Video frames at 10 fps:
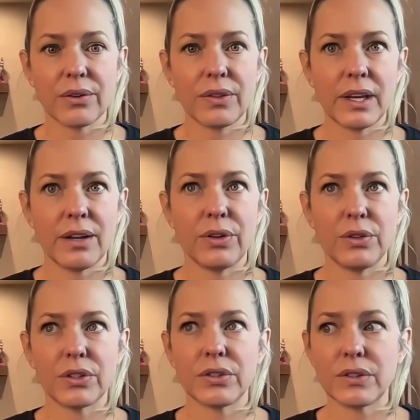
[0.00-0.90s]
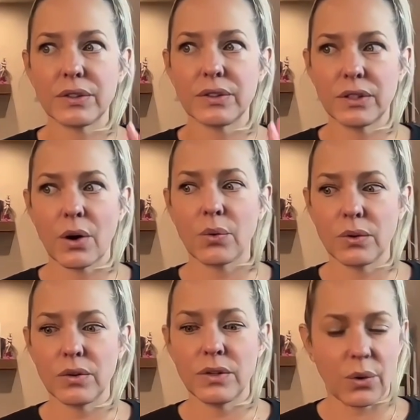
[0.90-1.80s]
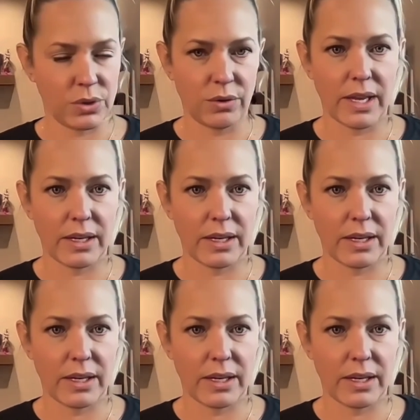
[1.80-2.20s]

than if you just don't do it.